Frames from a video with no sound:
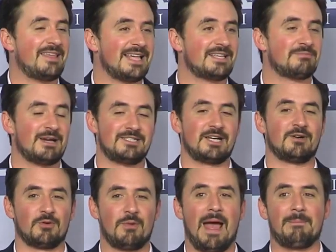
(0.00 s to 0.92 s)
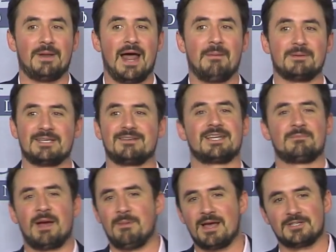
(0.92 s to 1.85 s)
I, think that's my signal to wrap it up. That was like
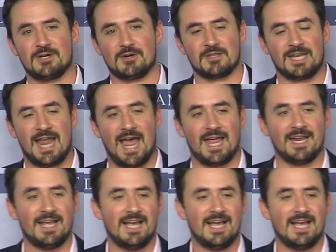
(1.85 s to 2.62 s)
my best joke of the night.